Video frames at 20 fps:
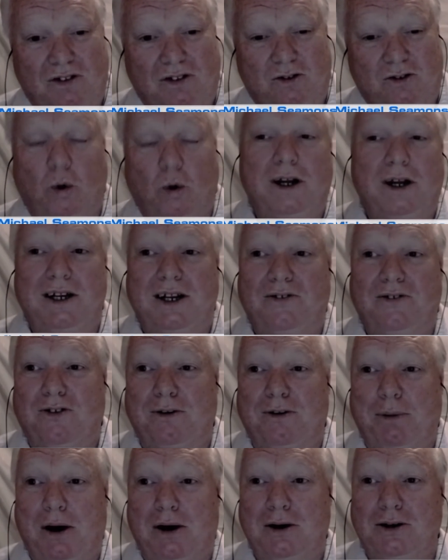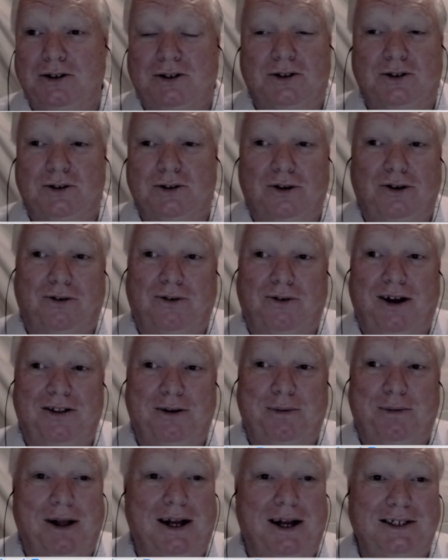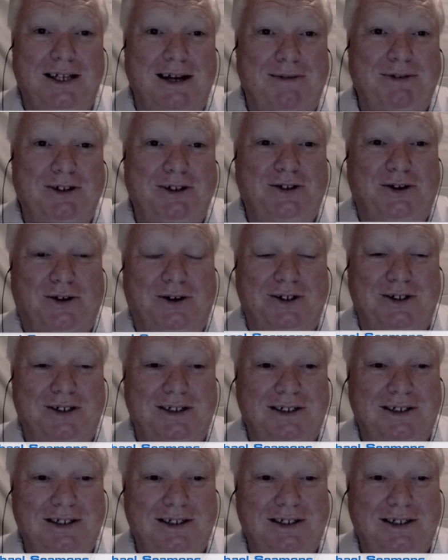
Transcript: 20 different posters all around the place advertising.